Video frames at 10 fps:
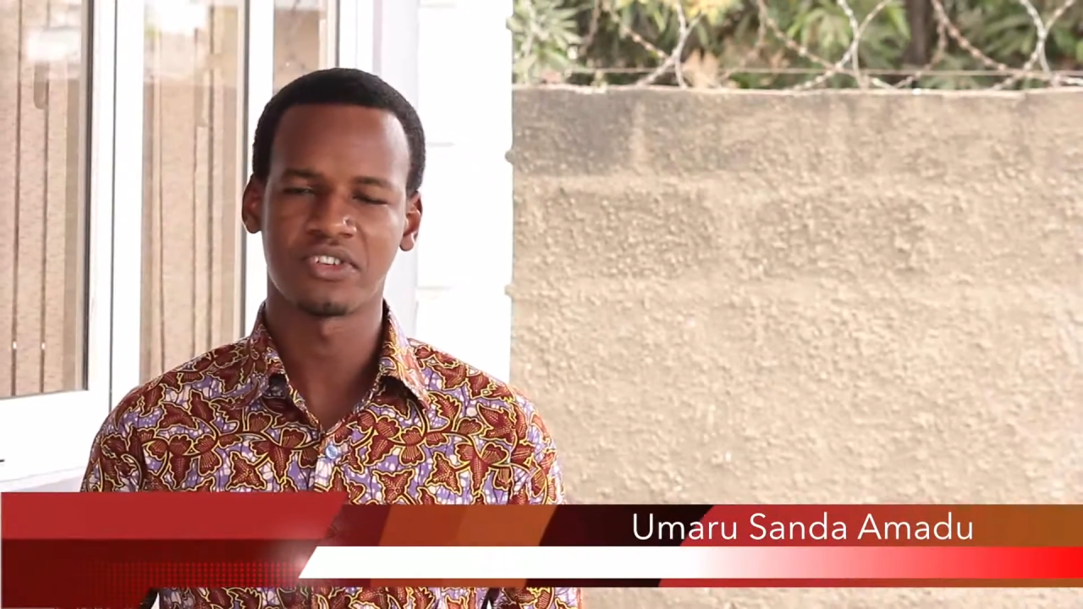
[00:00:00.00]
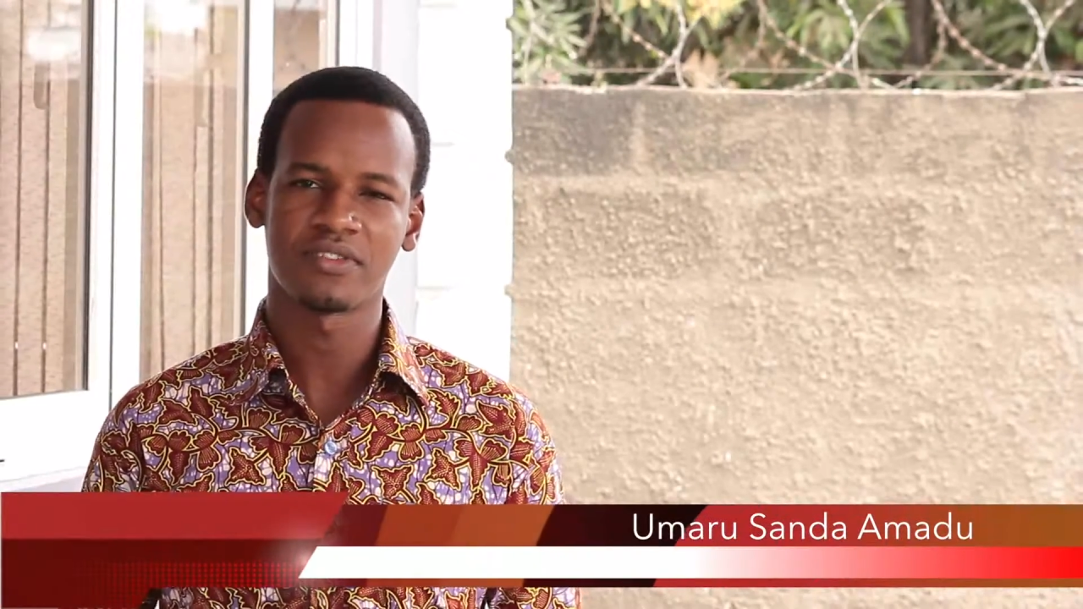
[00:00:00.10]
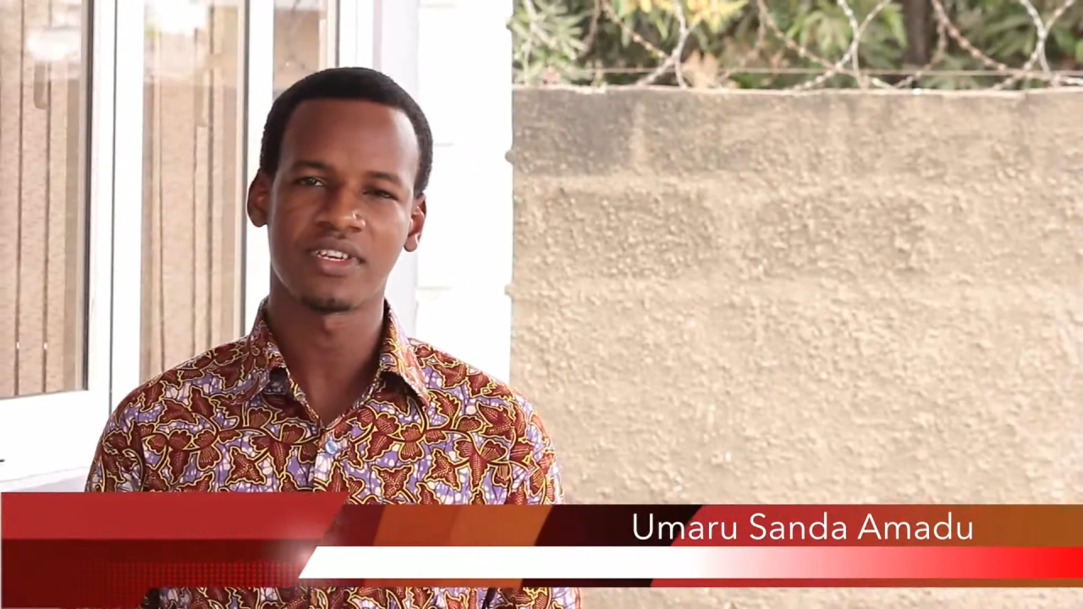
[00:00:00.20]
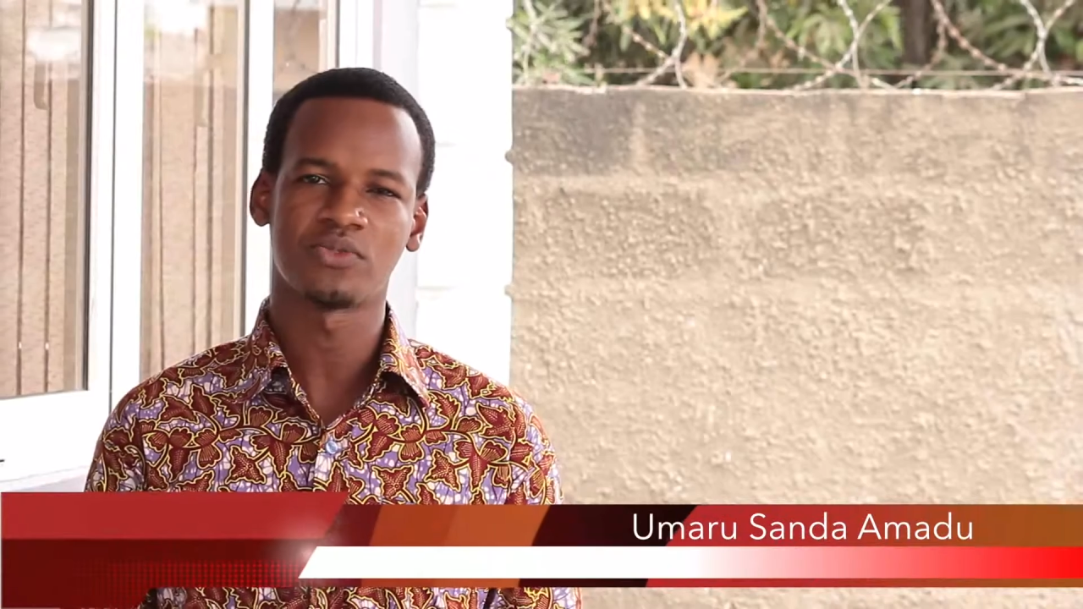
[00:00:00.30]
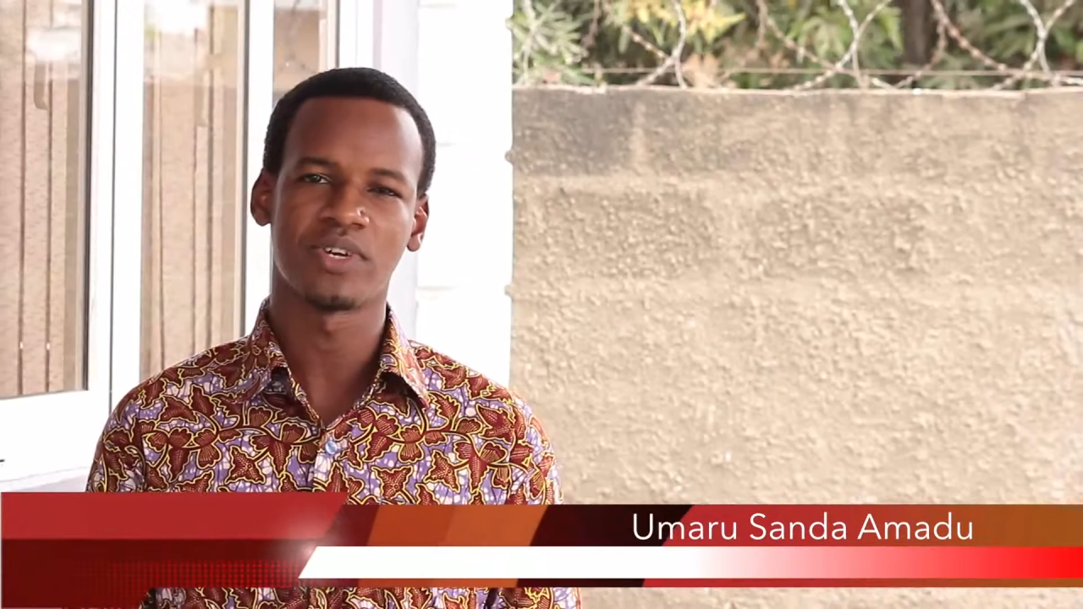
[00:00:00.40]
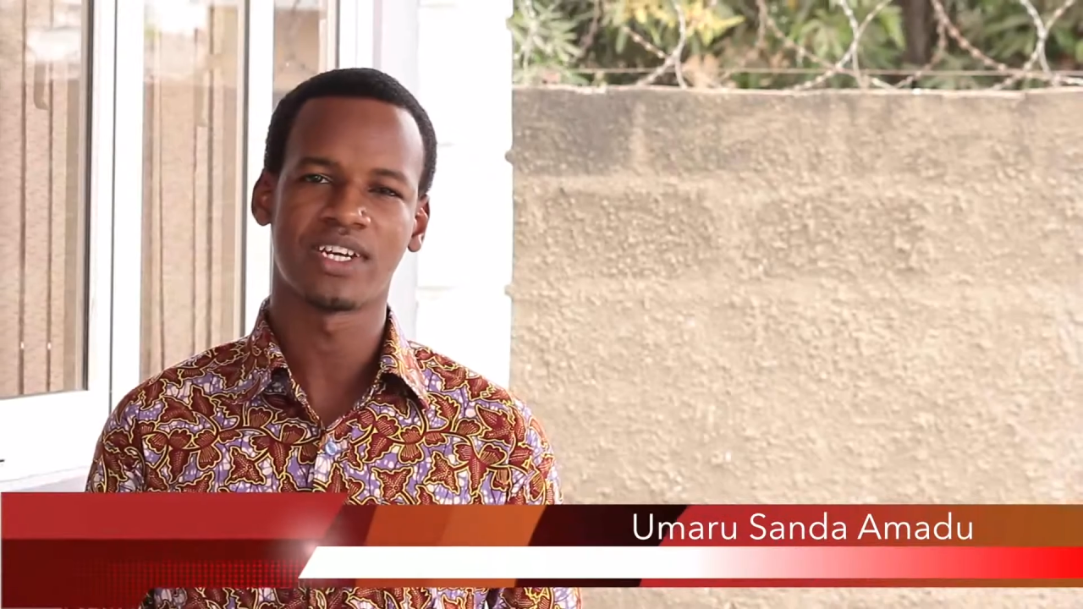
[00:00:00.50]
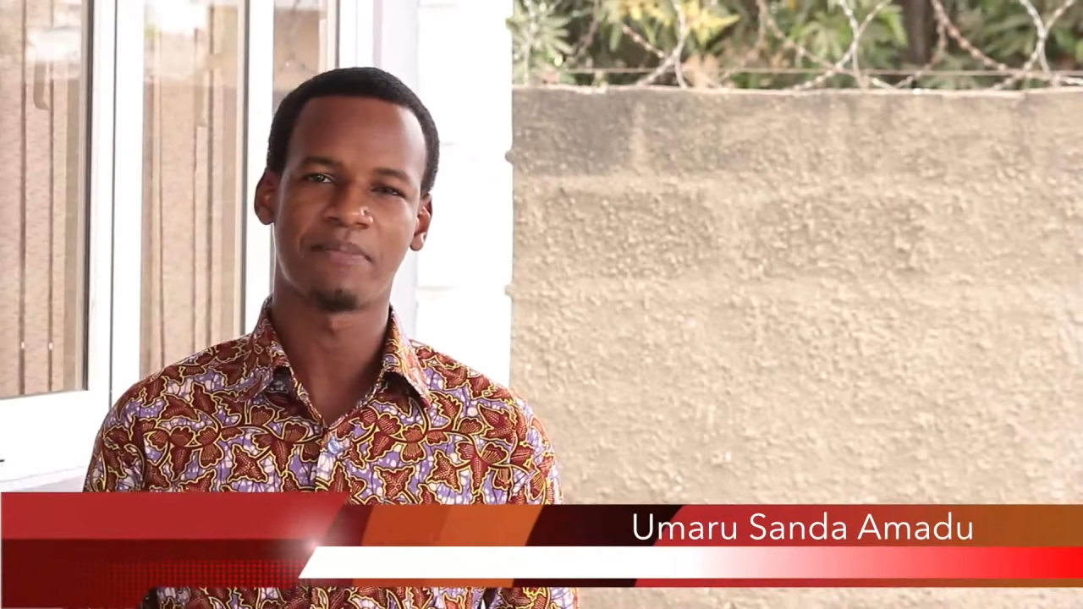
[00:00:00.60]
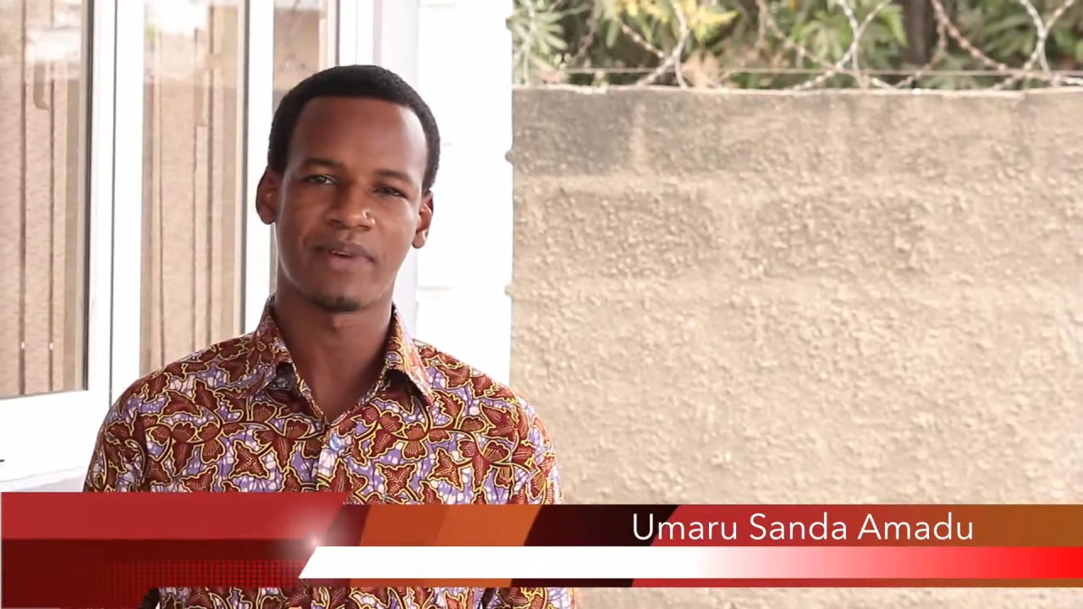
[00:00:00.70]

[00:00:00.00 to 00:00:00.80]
So this week, the